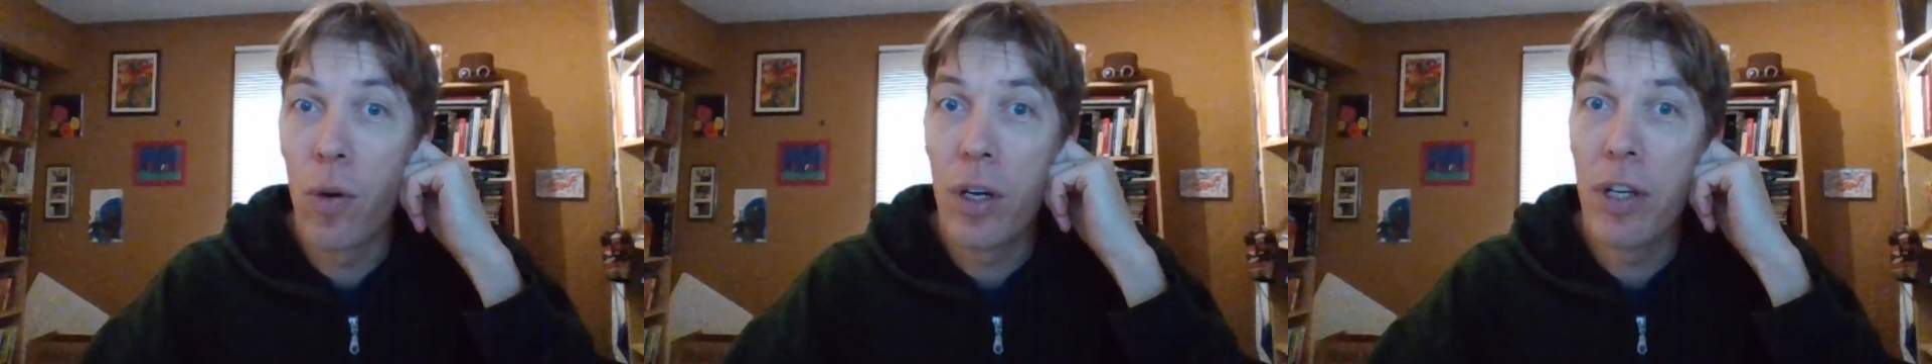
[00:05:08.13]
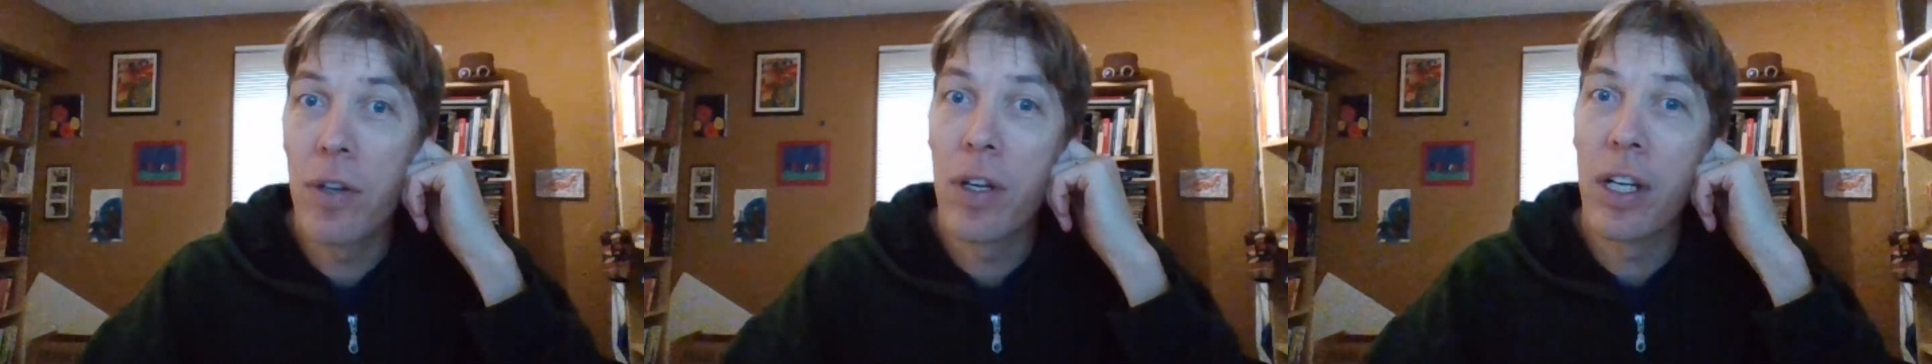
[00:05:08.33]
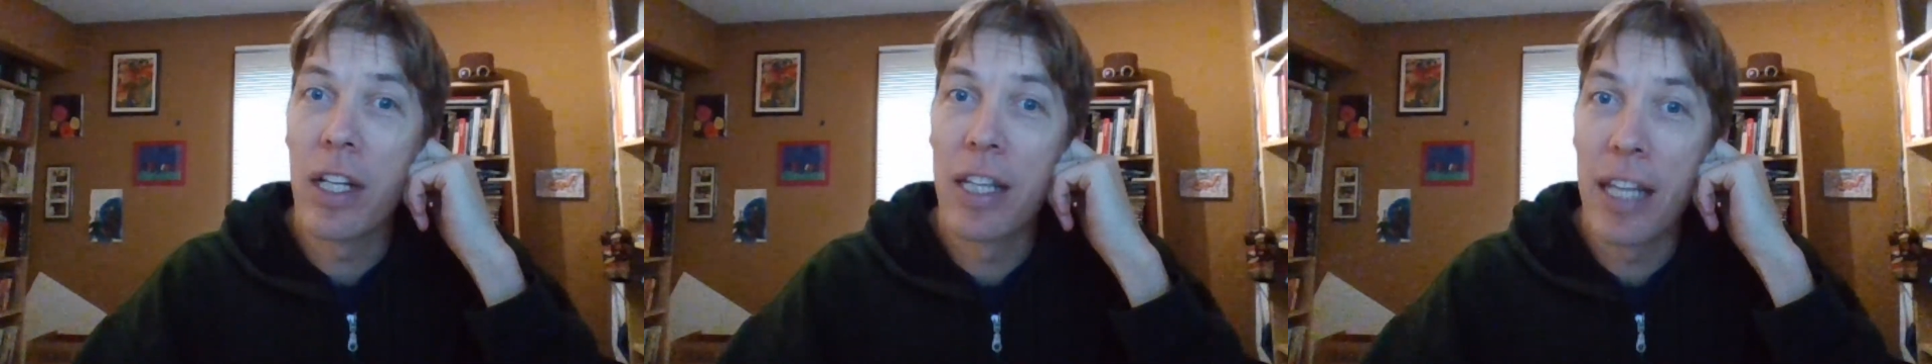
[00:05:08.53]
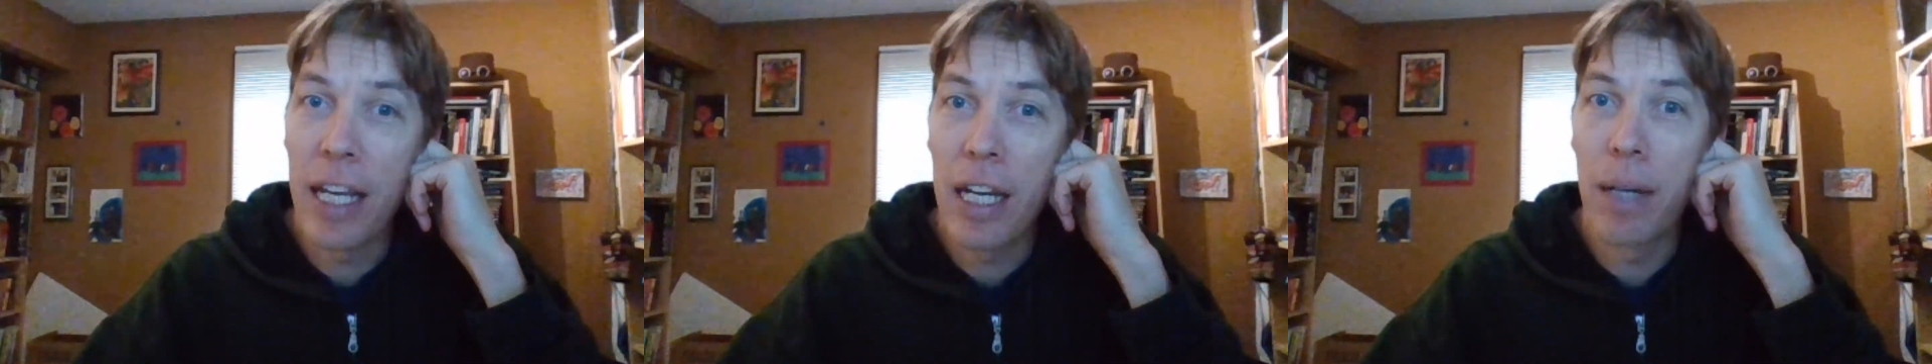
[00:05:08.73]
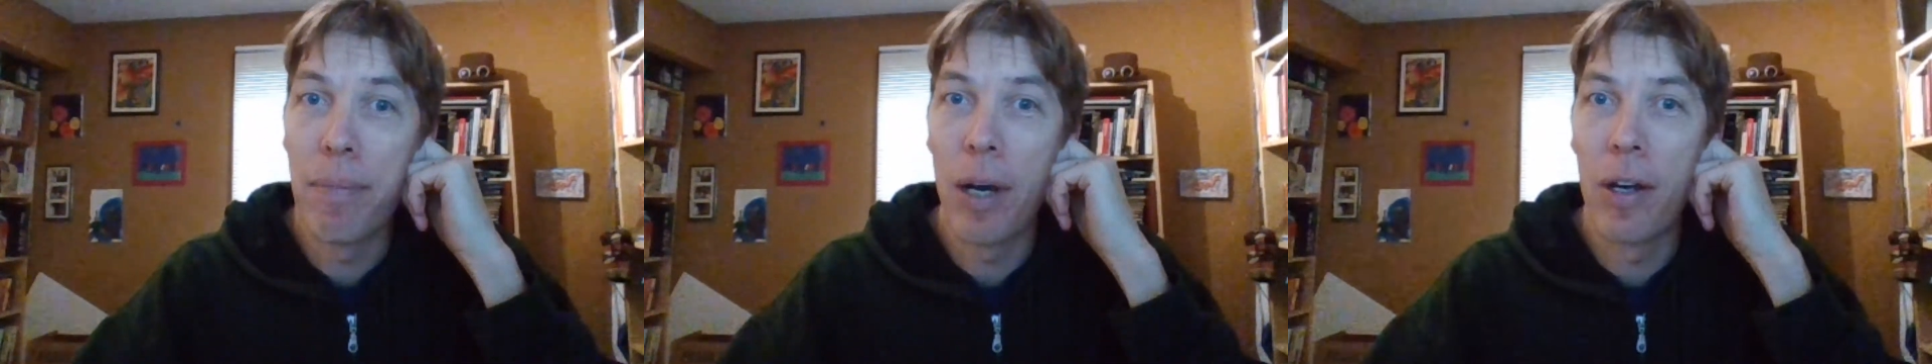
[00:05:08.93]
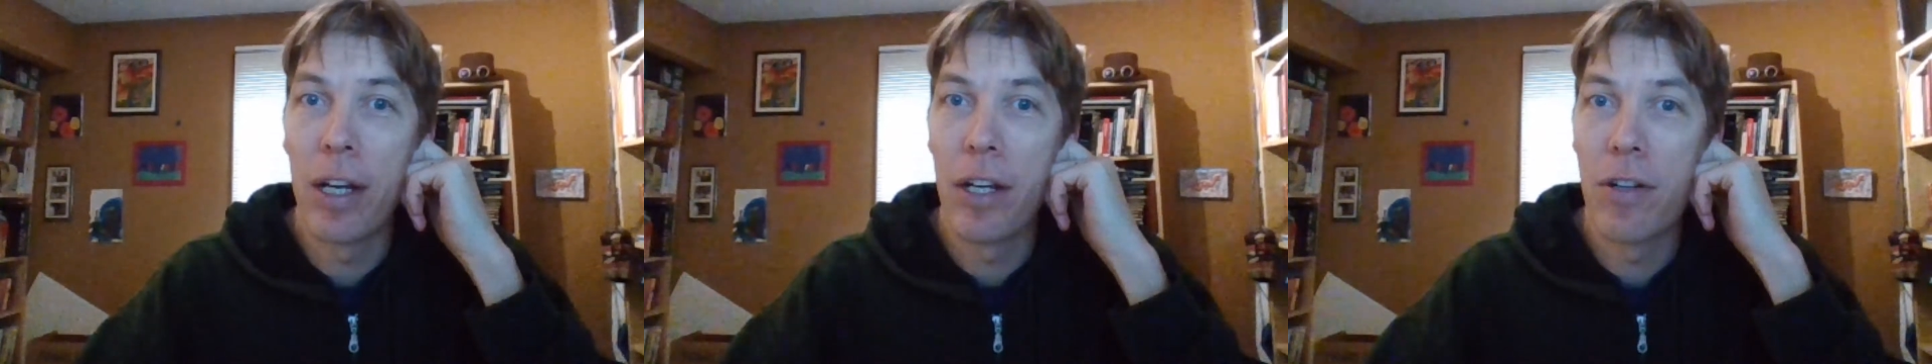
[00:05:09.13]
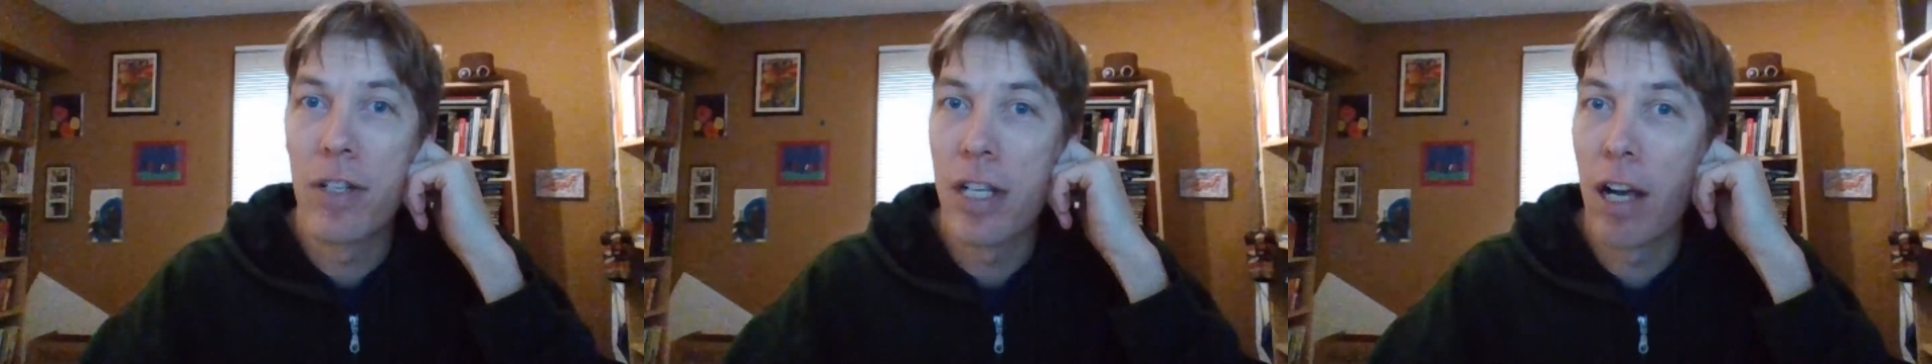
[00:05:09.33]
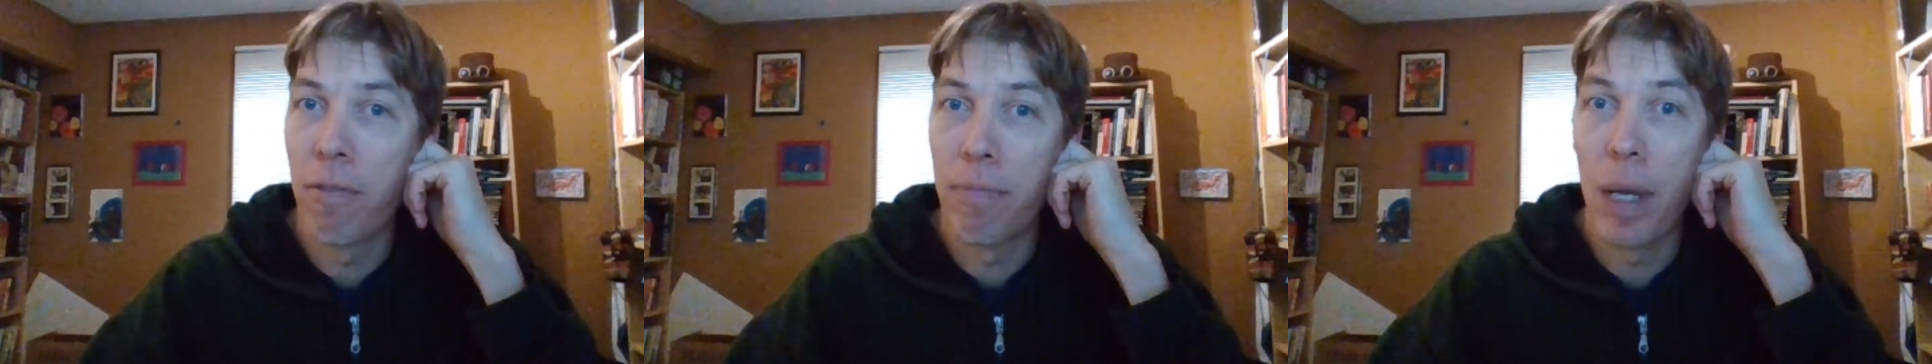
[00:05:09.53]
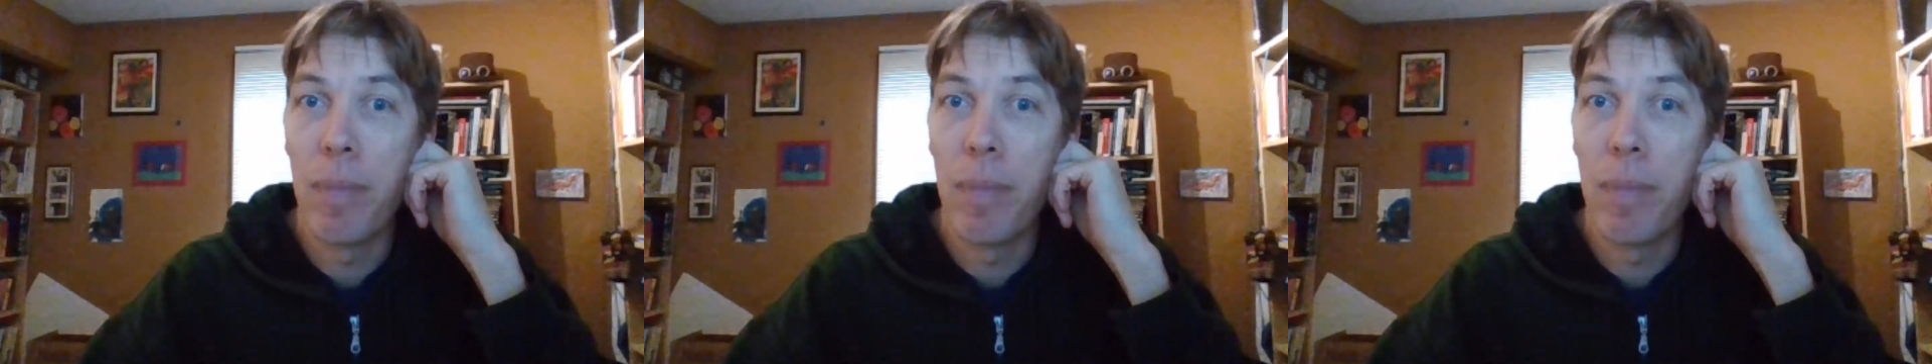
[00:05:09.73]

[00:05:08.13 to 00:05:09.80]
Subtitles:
or you can think about it yourself.